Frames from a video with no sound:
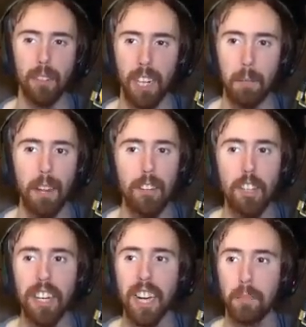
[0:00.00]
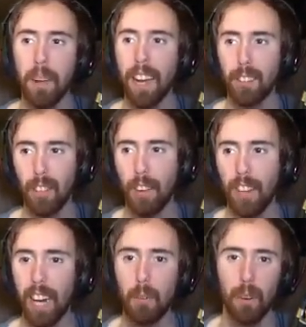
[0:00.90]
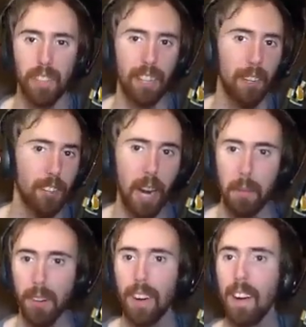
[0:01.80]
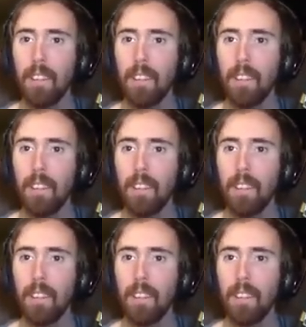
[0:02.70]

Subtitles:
Look, I'm the GM, man, so I've got to wear the guild tabard.